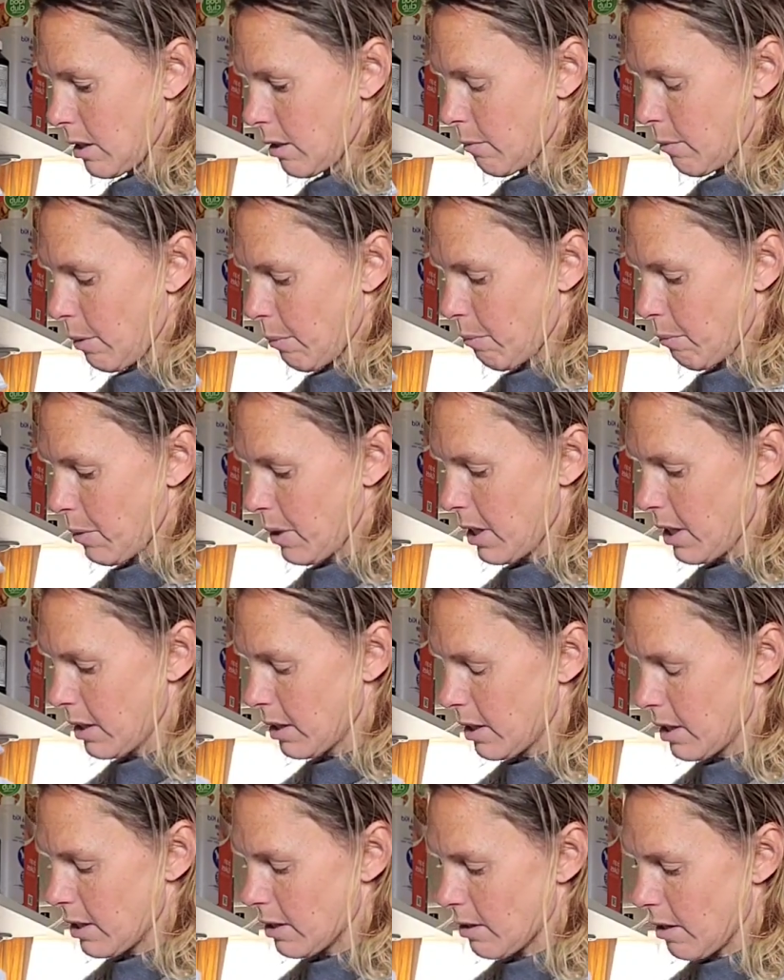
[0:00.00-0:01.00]
I'm going to
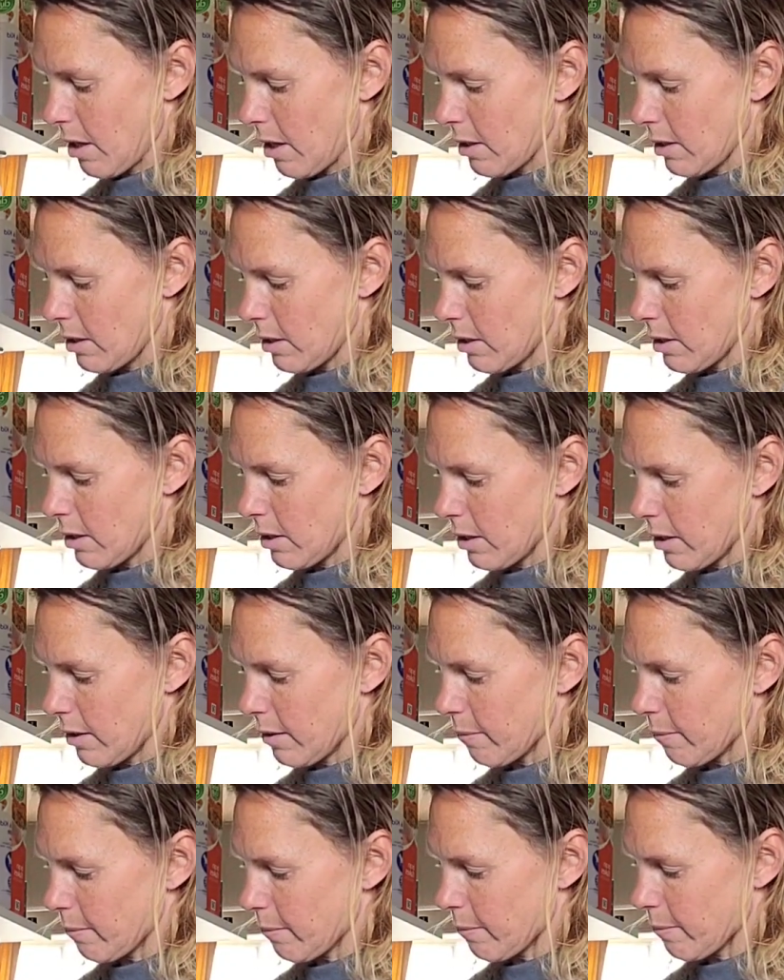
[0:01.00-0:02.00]
pick this on
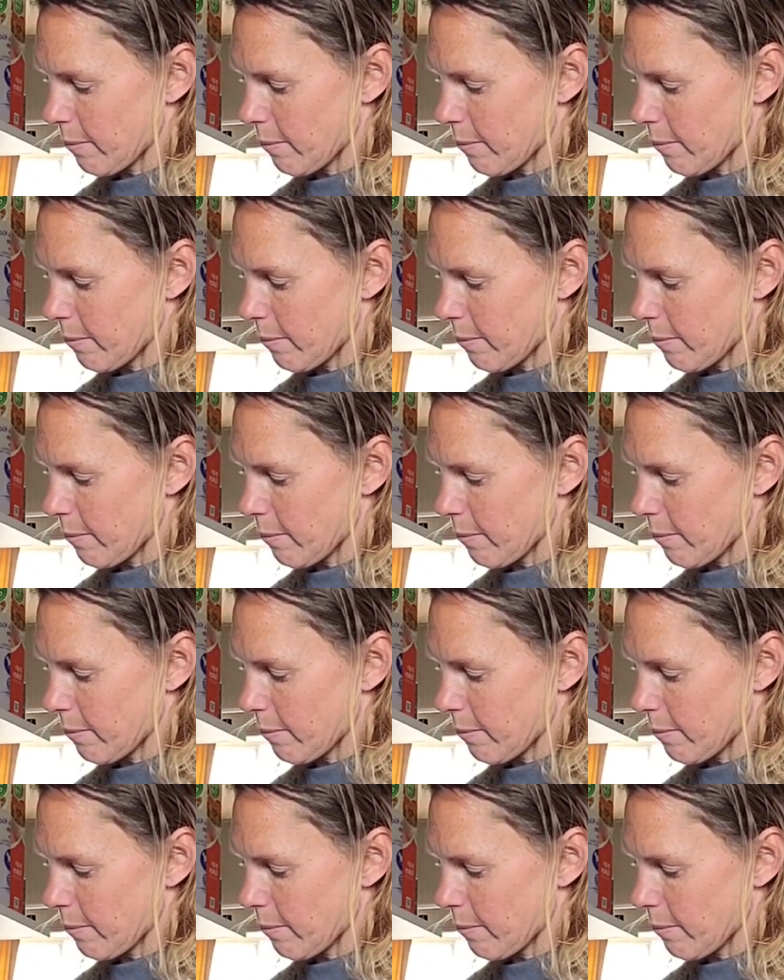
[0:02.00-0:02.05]
up.